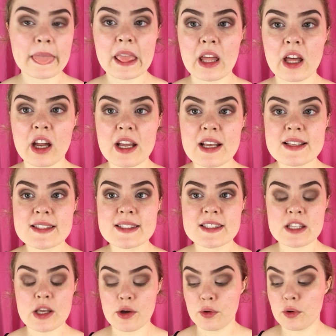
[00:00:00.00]
Alright,
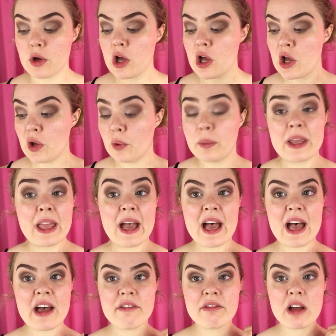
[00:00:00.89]
so we
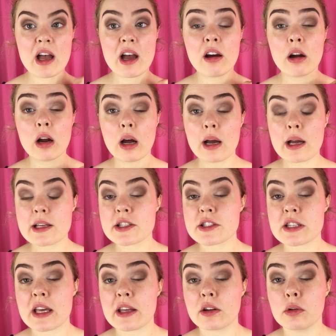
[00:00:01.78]
have our
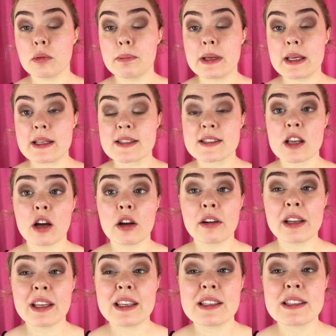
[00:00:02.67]
eyeshadow base
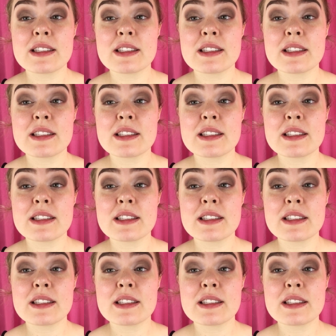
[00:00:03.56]
already